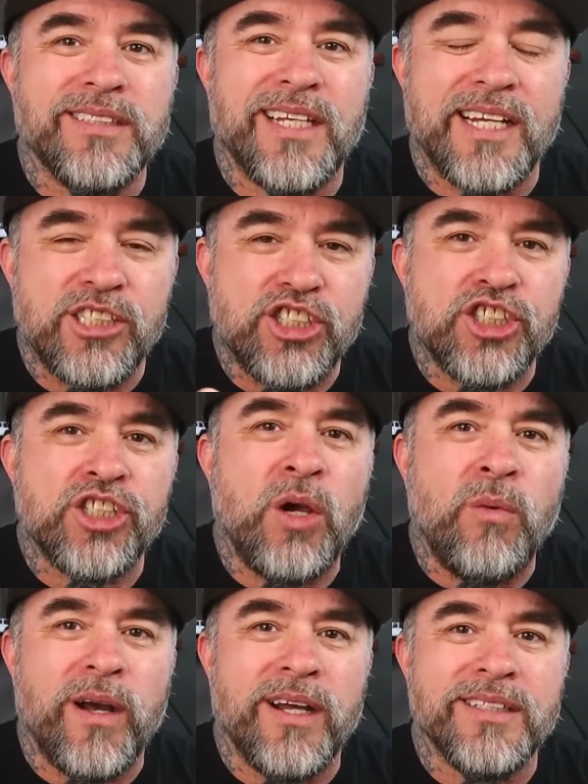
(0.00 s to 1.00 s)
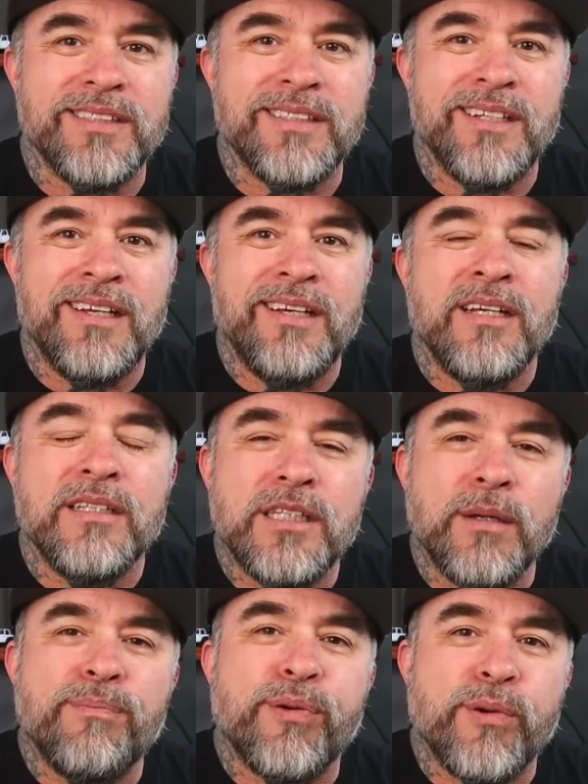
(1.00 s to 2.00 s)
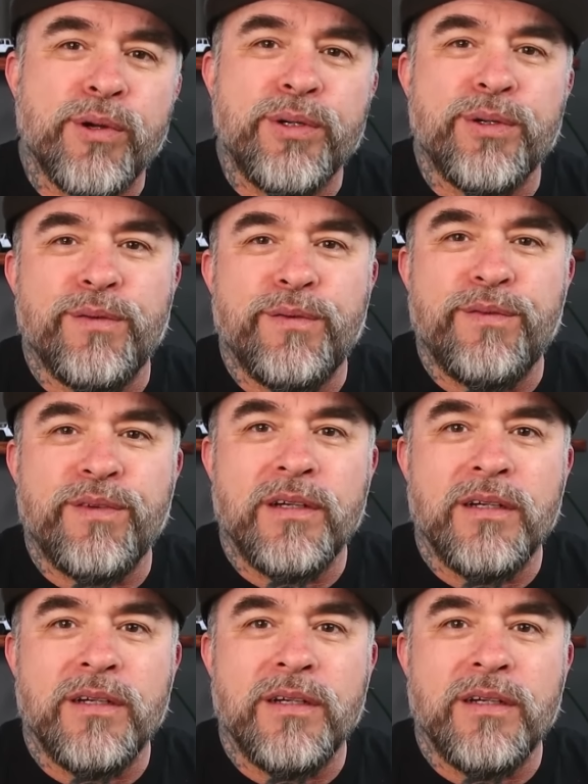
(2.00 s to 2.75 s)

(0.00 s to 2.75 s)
and show us the proof,